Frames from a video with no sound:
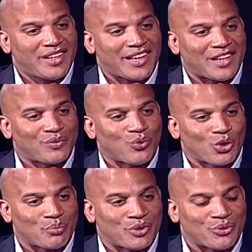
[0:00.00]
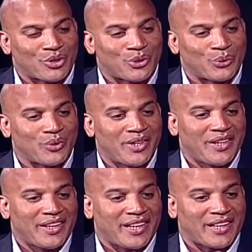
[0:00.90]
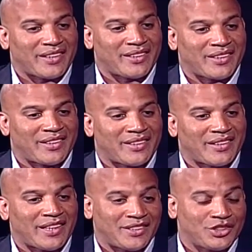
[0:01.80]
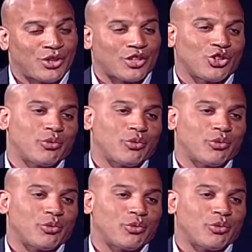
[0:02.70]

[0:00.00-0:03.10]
at Fort Monroe. And I did talk a